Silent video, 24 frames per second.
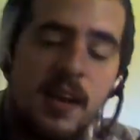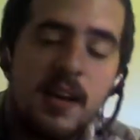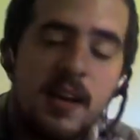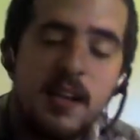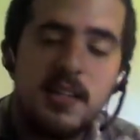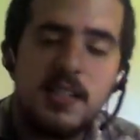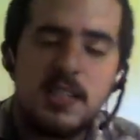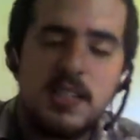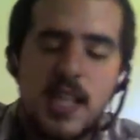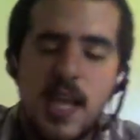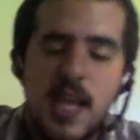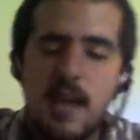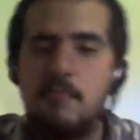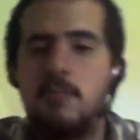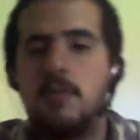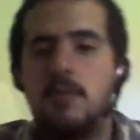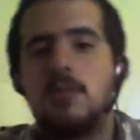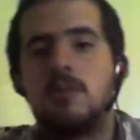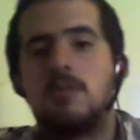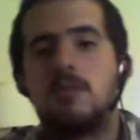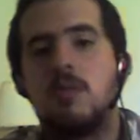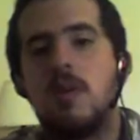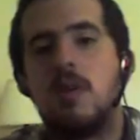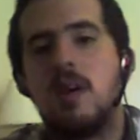Now, this tablet
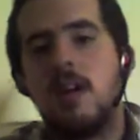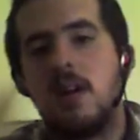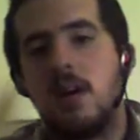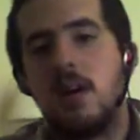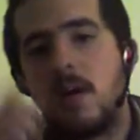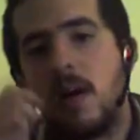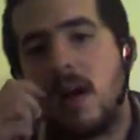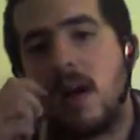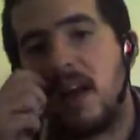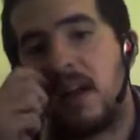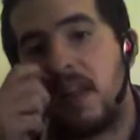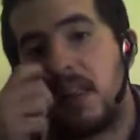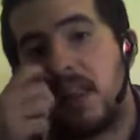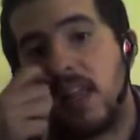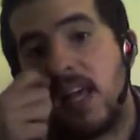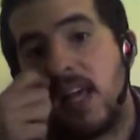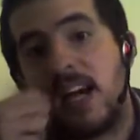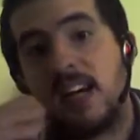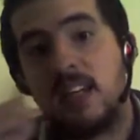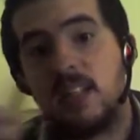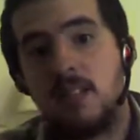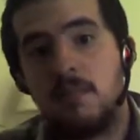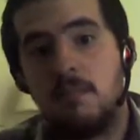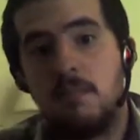was written around
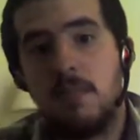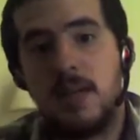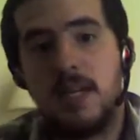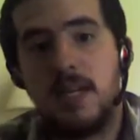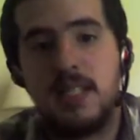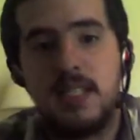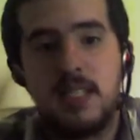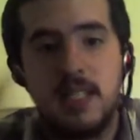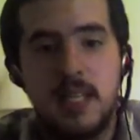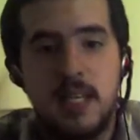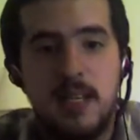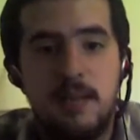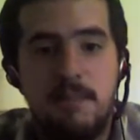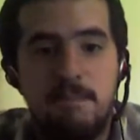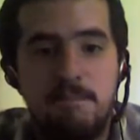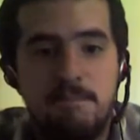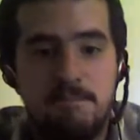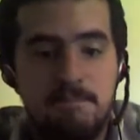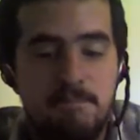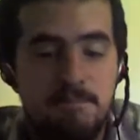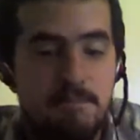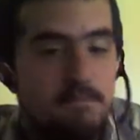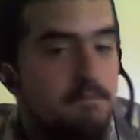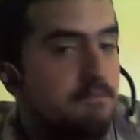1000 BC.
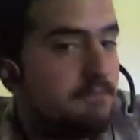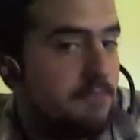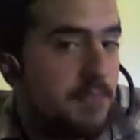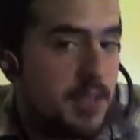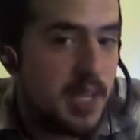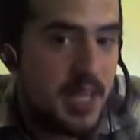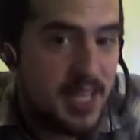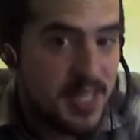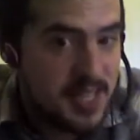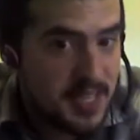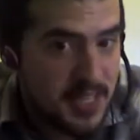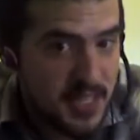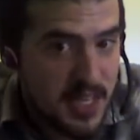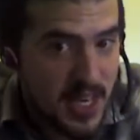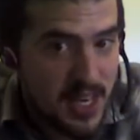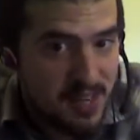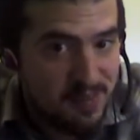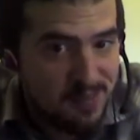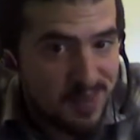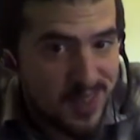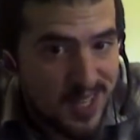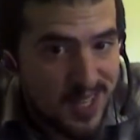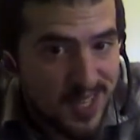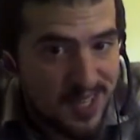Said the
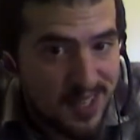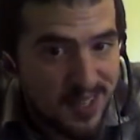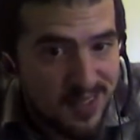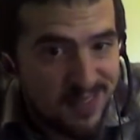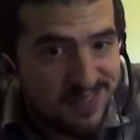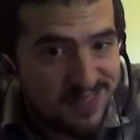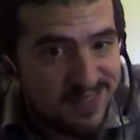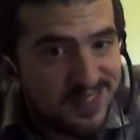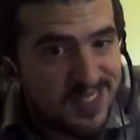same thing.